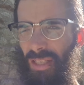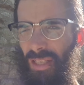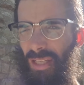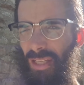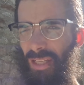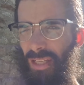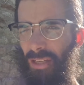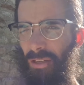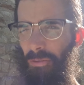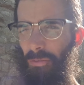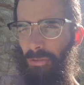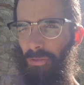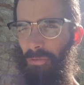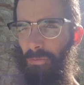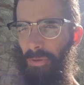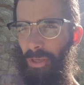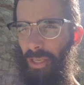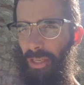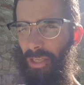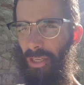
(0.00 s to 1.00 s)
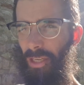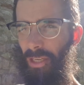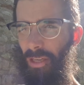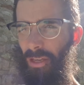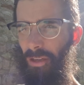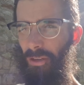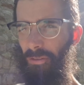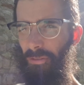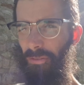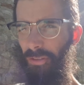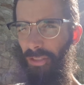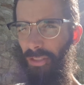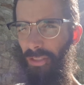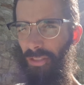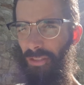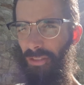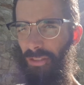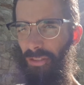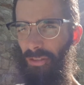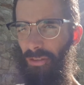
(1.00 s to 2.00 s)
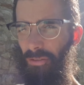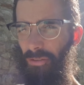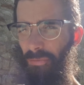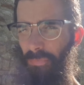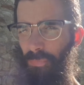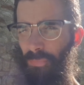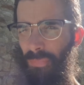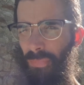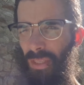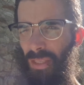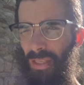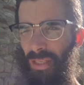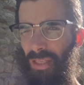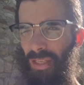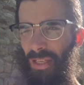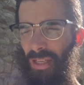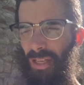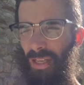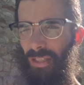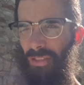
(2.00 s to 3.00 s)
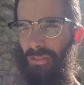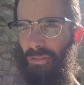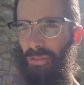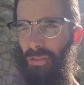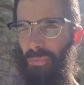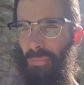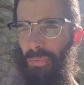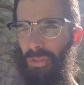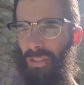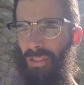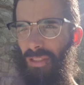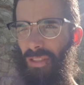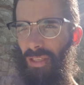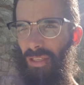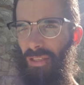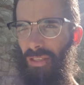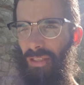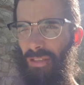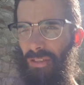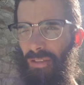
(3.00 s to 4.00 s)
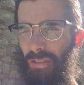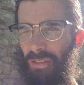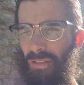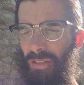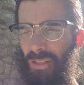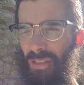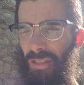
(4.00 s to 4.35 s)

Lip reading: And I was really hungry, so I took a pizza there,